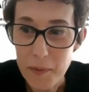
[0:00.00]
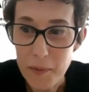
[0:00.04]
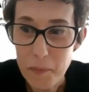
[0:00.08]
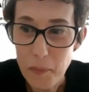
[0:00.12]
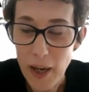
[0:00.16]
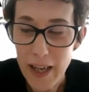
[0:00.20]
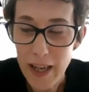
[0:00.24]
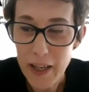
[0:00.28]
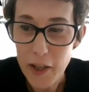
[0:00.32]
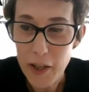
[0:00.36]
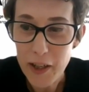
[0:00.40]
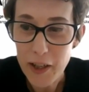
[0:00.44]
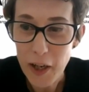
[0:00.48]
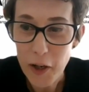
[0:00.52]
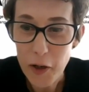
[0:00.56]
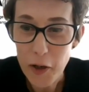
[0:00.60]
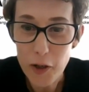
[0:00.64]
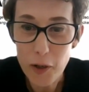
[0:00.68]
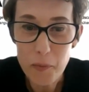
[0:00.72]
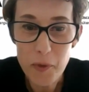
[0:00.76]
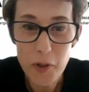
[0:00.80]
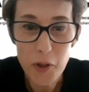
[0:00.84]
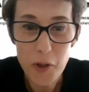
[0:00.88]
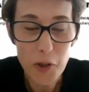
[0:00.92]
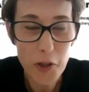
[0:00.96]
Byron, I
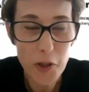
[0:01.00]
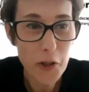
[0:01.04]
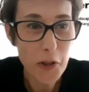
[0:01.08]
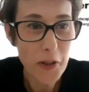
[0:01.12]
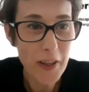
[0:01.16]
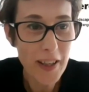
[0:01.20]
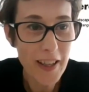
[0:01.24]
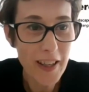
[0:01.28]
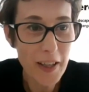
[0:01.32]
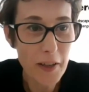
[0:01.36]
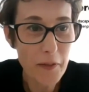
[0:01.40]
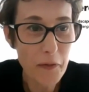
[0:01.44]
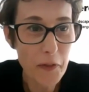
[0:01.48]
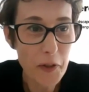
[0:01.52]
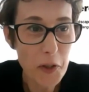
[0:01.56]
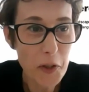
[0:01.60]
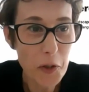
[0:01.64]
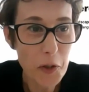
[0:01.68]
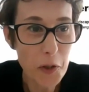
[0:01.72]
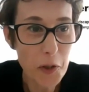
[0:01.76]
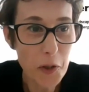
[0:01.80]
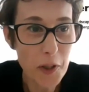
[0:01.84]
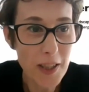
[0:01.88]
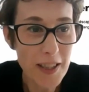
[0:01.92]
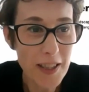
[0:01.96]
hope you're okay for
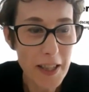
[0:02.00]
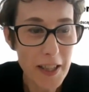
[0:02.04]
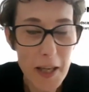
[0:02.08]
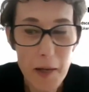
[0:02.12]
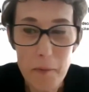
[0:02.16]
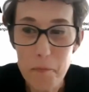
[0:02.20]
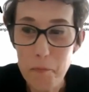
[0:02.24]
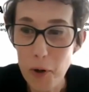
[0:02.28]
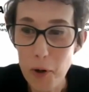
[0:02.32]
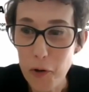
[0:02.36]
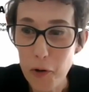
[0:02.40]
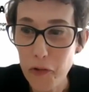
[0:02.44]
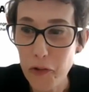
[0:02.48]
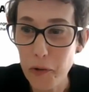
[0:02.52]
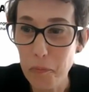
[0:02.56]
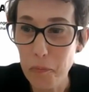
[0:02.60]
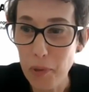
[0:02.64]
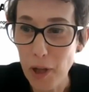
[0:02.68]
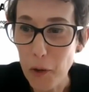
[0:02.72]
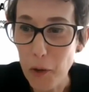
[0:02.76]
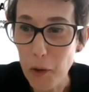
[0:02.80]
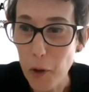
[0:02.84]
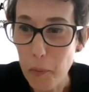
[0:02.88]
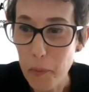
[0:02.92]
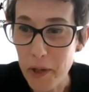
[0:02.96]
your inbox to
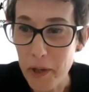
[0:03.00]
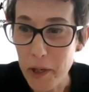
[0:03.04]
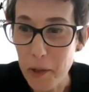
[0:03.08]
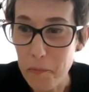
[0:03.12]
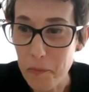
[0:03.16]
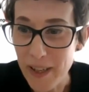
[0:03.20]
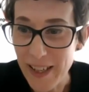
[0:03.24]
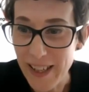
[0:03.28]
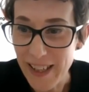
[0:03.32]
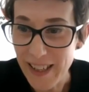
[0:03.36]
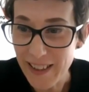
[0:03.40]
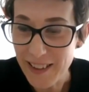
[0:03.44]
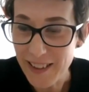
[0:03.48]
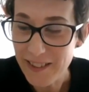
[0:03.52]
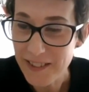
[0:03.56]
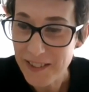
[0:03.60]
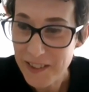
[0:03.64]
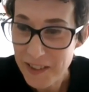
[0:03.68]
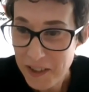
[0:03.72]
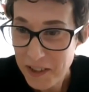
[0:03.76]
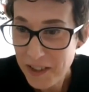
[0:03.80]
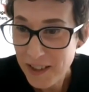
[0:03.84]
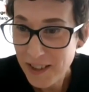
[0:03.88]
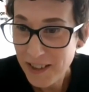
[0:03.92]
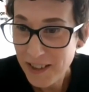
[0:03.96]
blow up in a minute.